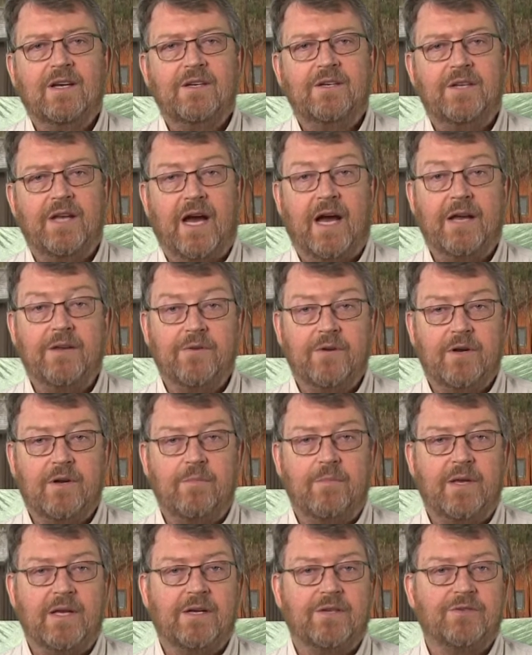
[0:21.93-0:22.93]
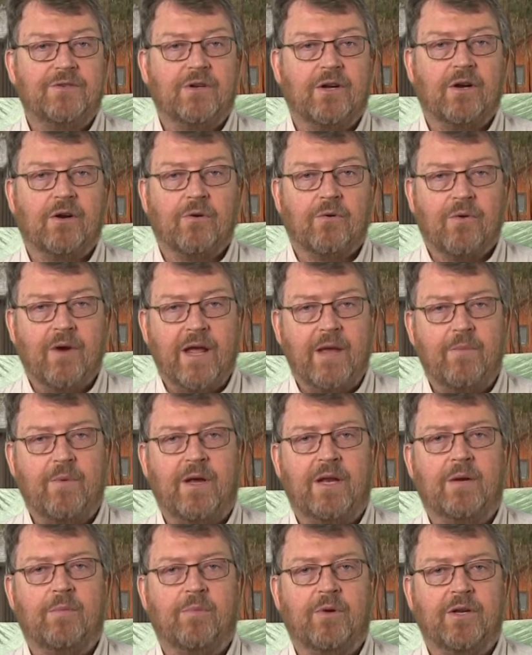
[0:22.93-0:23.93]
Dehydrated meals are a great
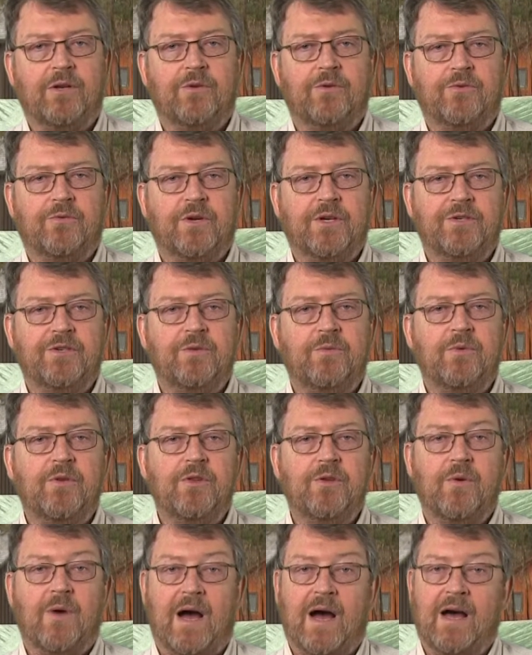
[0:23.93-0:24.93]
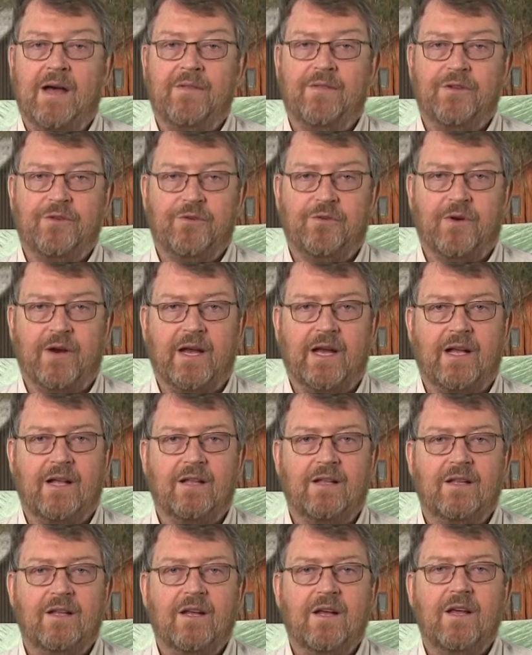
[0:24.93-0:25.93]
way to bring nutrition with you on the
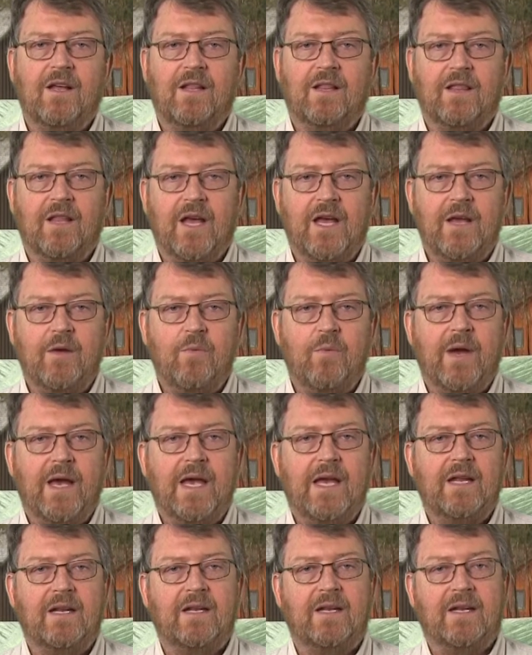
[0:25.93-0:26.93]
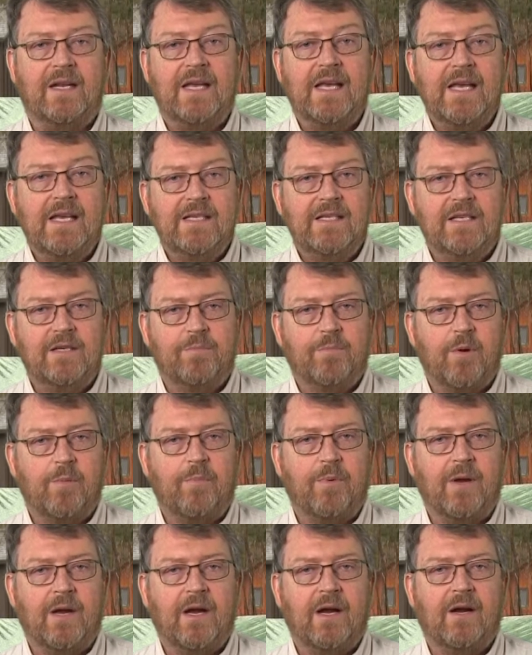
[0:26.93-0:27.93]
trail. Lightweight and easy to
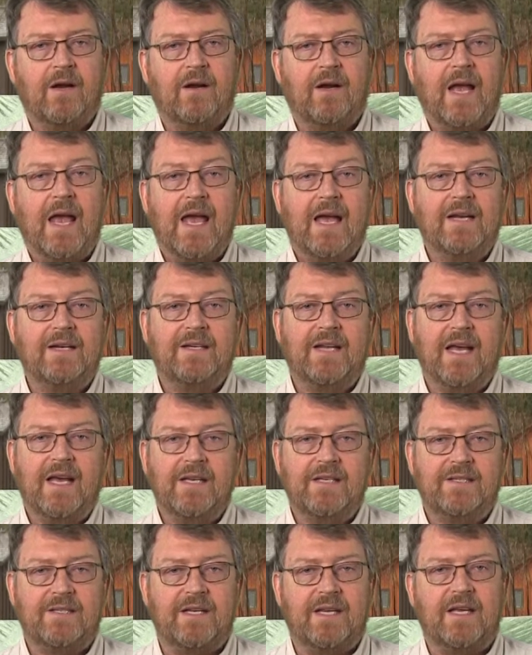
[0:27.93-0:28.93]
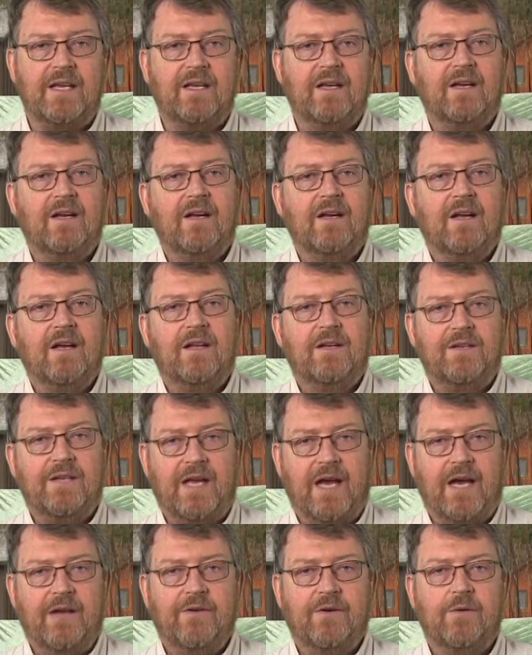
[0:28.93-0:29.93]
prepare and tasty,
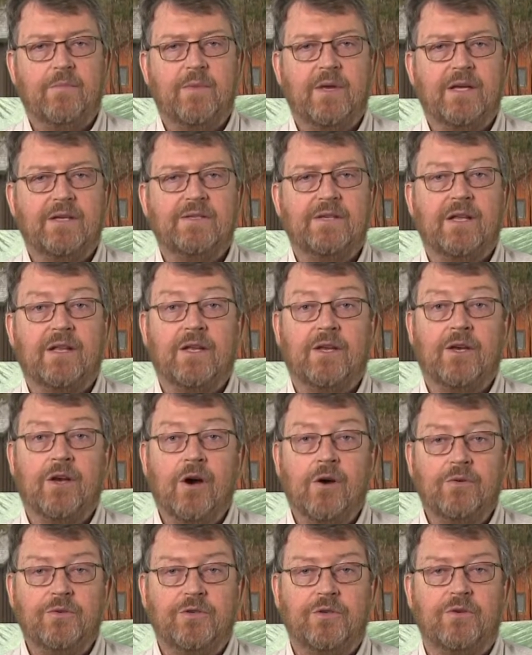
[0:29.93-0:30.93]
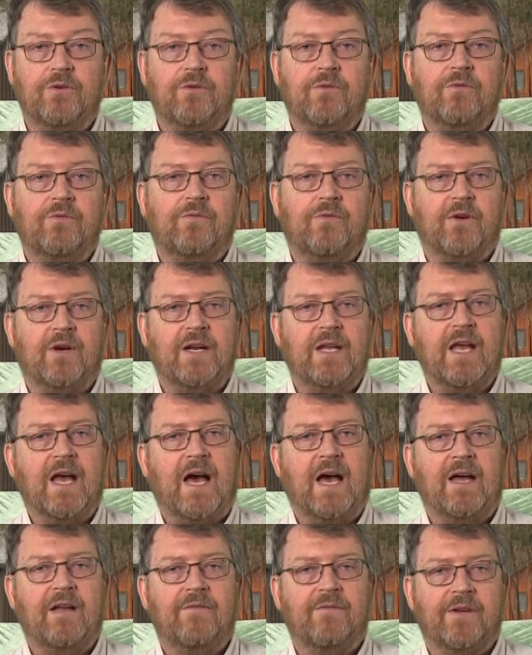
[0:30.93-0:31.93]
dehydrated meals are the go-to for any
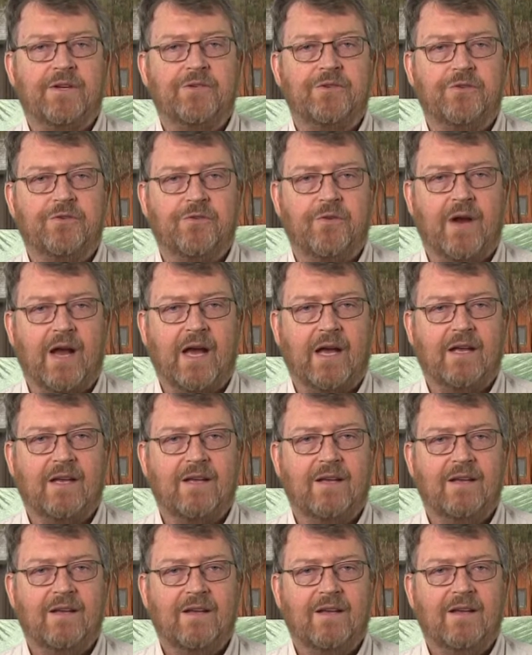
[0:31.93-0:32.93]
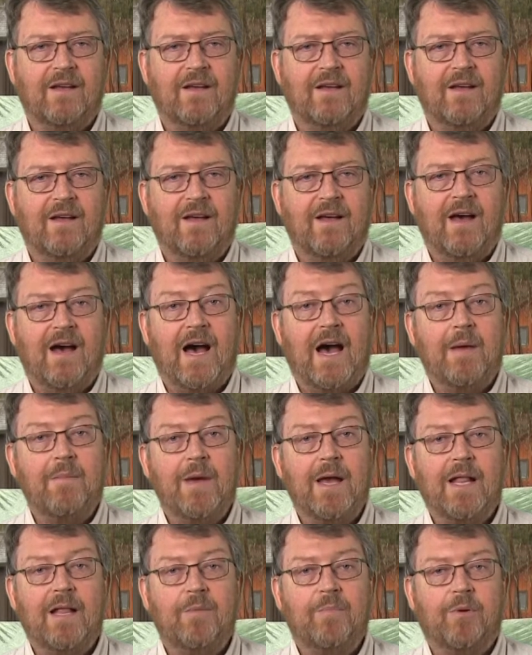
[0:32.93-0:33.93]
high-adventure trek. I'm
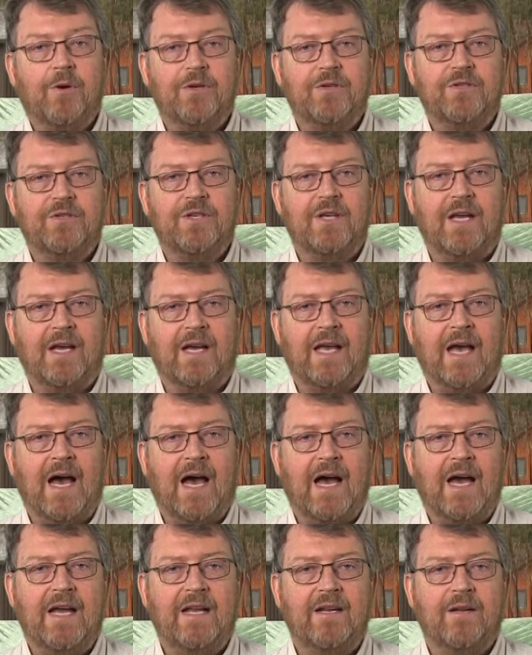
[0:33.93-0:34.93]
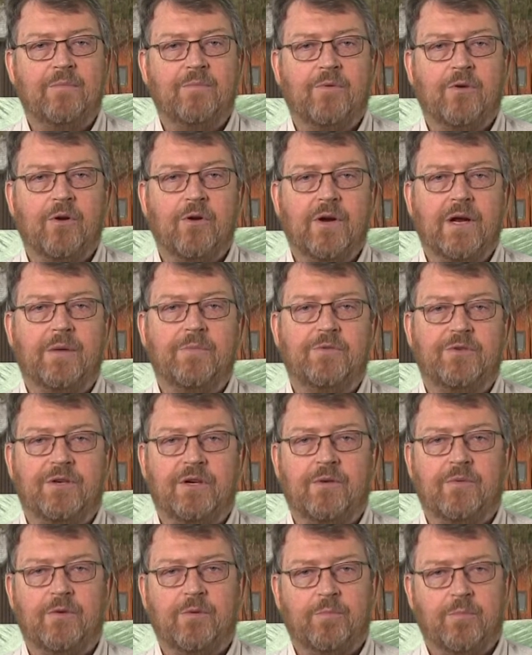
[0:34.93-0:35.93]
Alan Percy, a guide and program
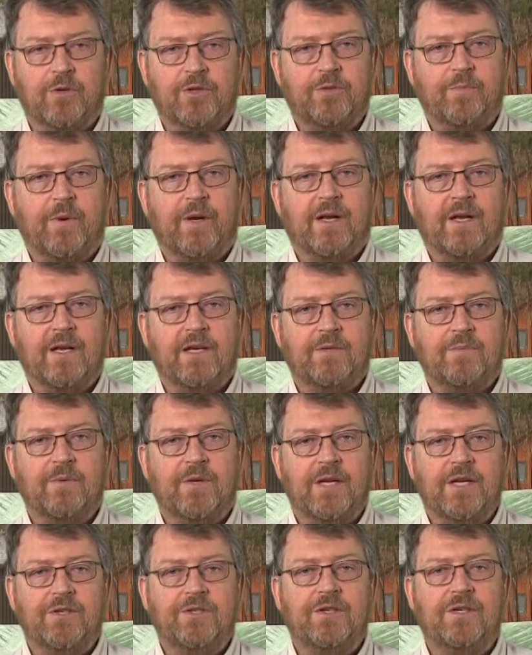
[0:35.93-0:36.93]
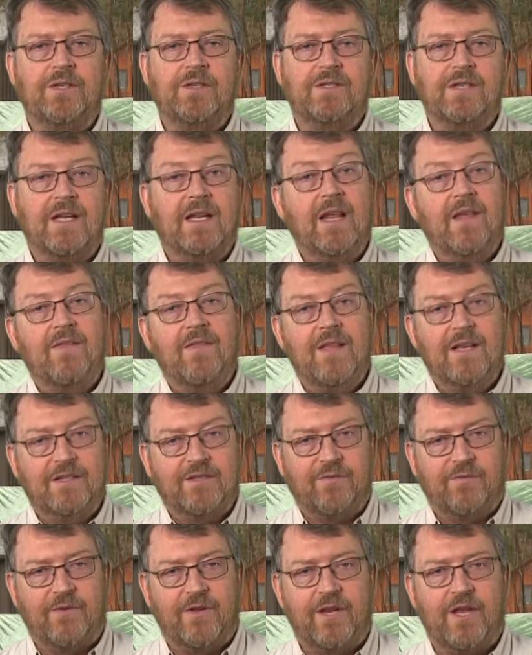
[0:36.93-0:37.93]
chair with Birchbark Expeditions, and in
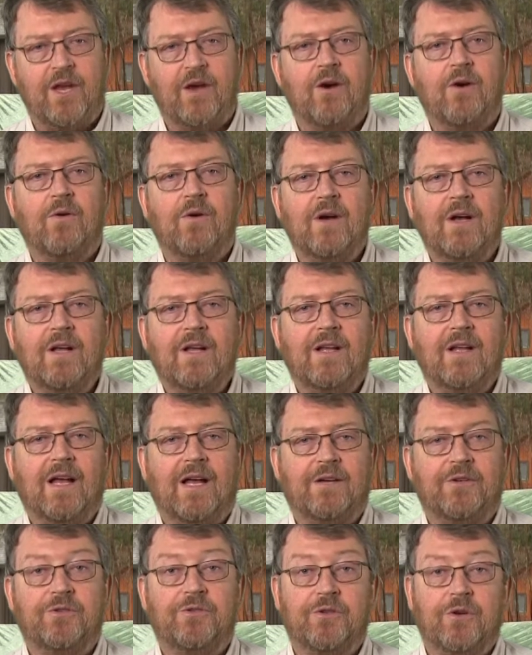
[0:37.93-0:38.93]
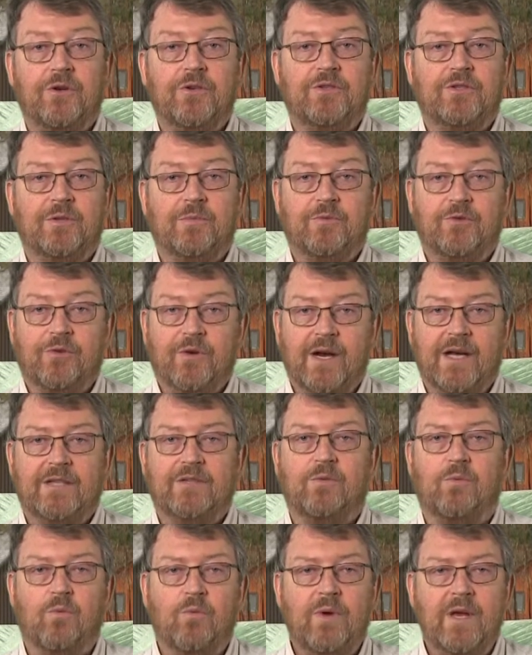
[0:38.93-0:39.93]
this video, I'll show you some
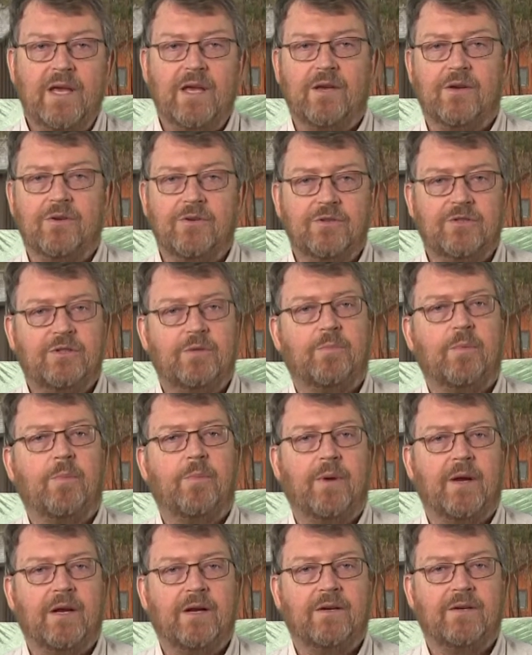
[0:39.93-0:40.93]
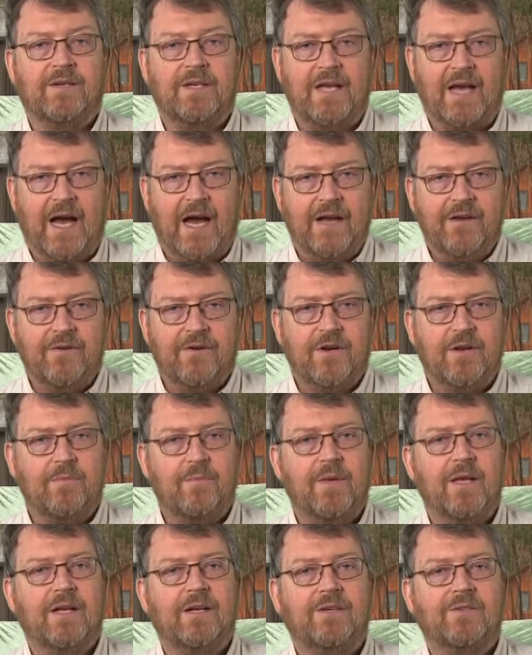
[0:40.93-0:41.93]
tricks we use to prepare dehydrated
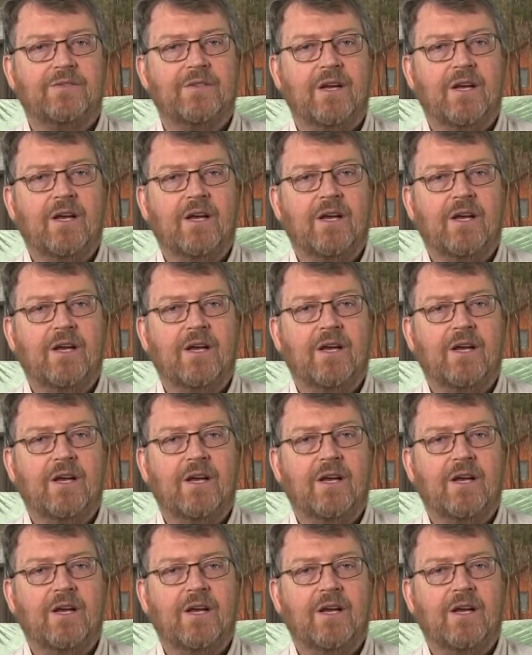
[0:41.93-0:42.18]
meals